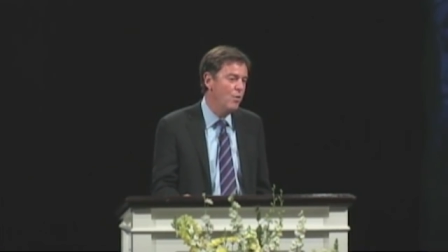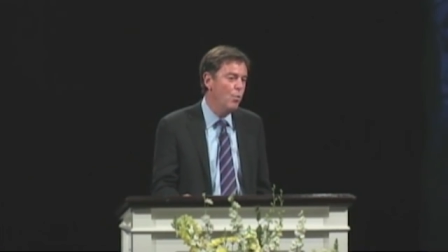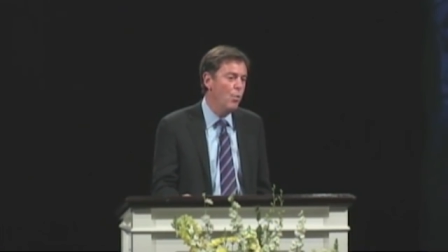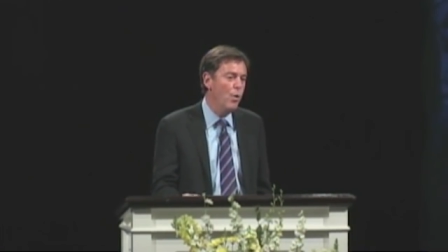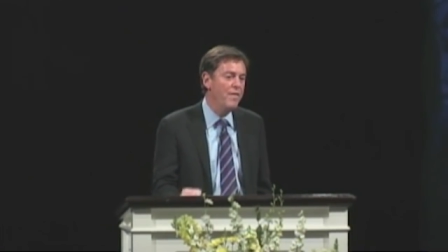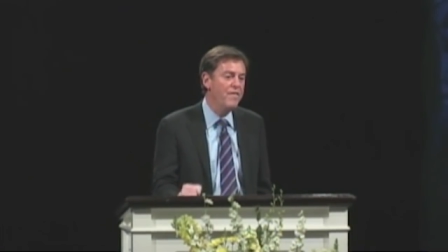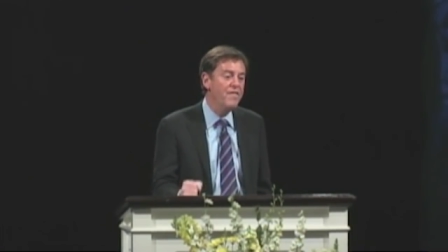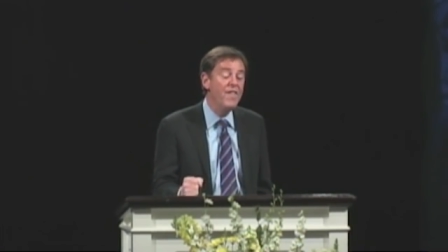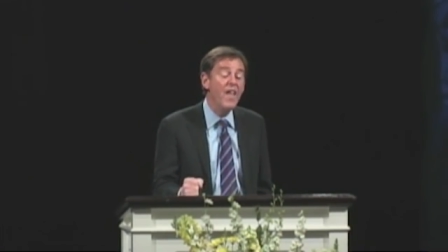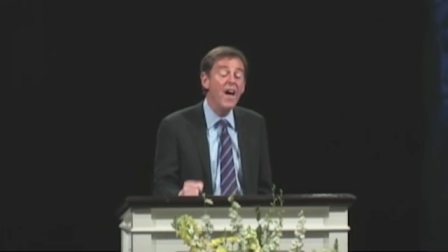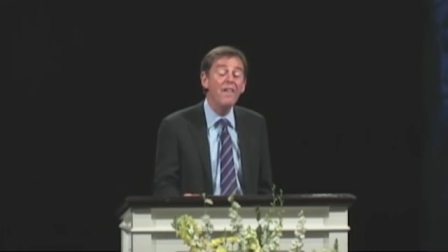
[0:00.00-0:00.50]

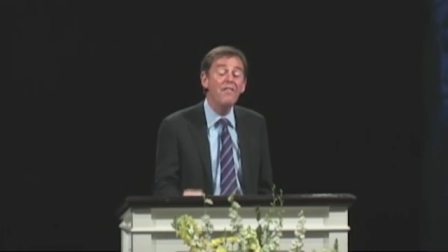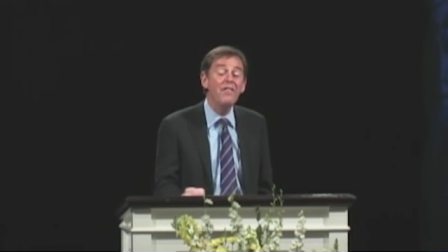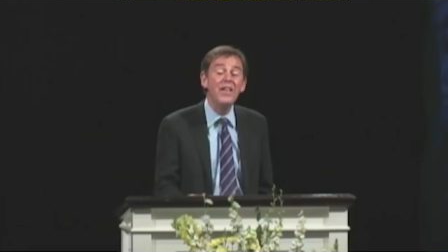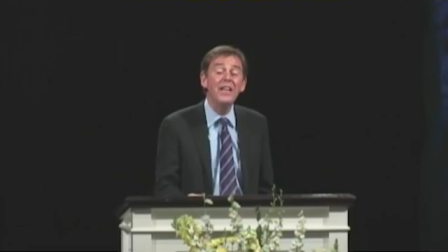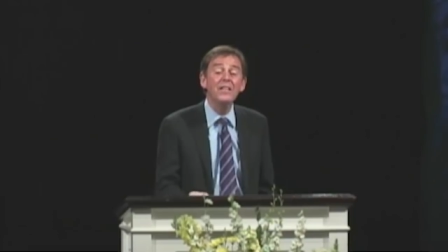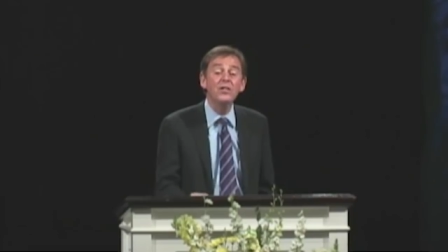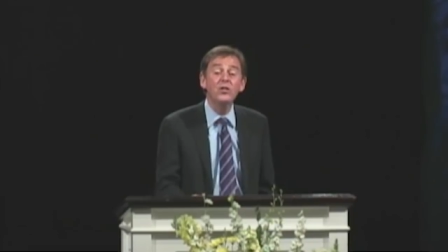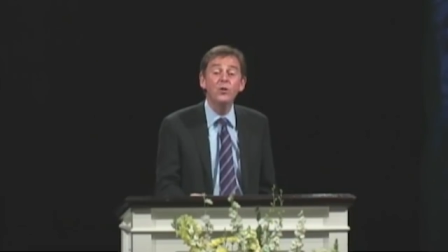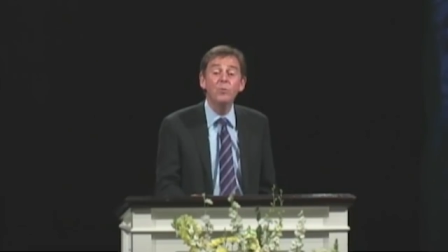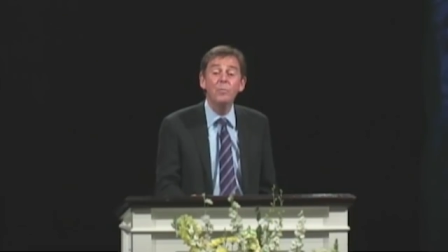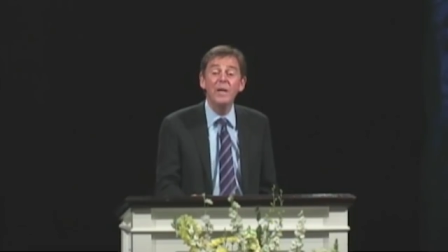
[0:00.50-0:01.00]
with
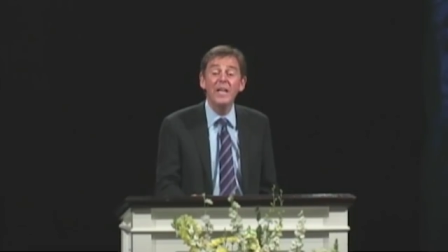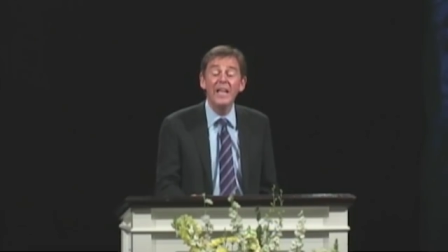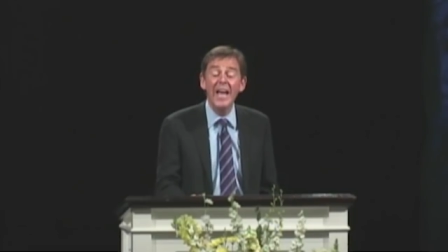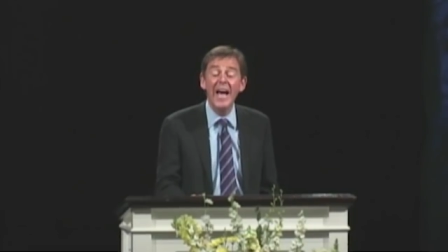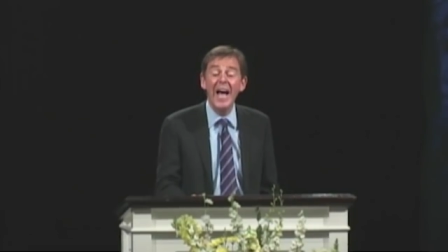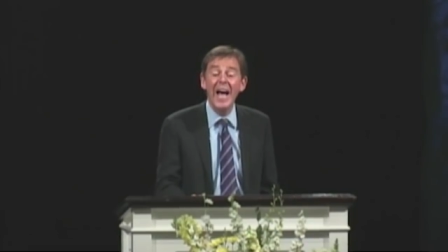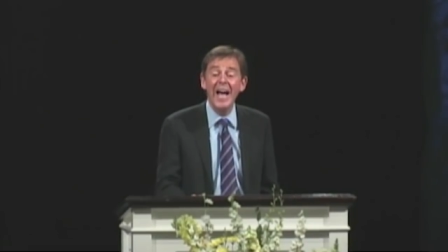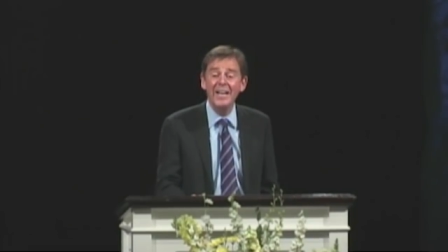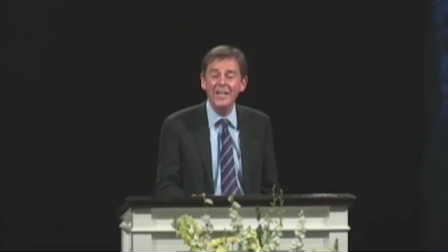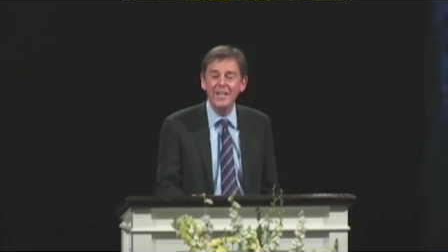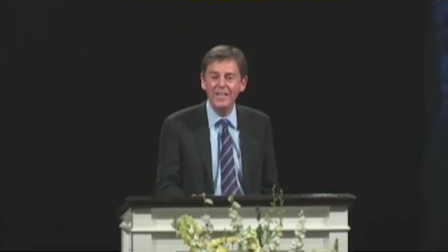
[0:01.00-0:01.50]
nothing to be
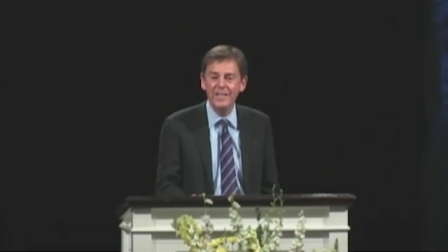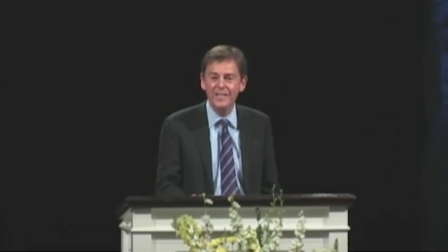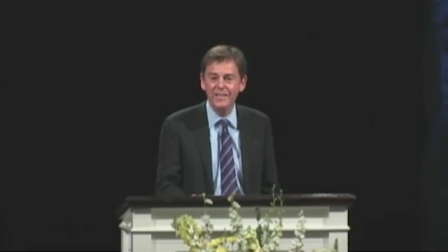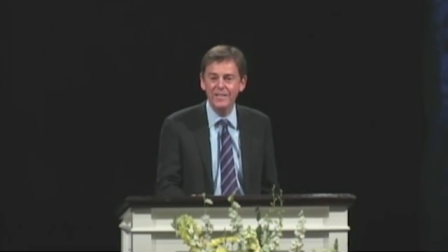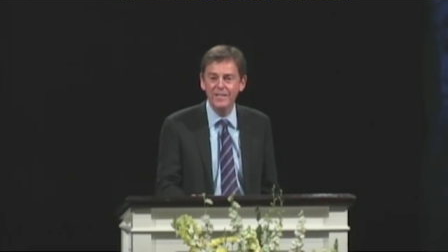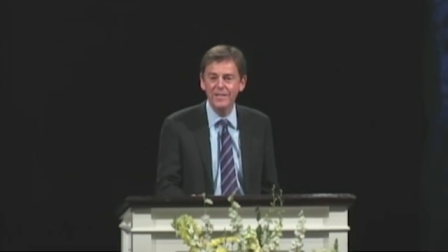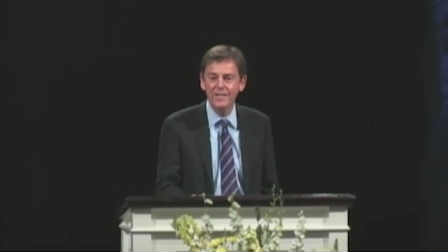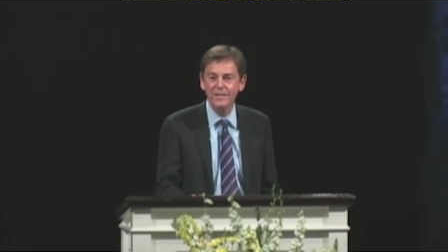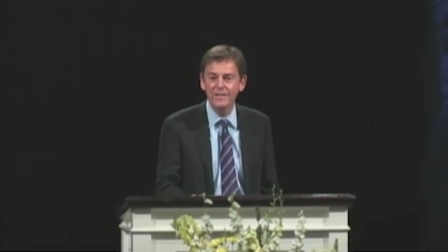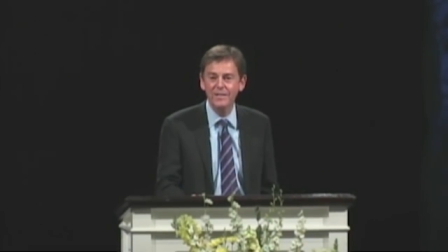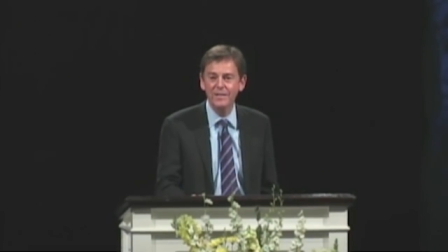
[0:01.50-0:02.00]
added.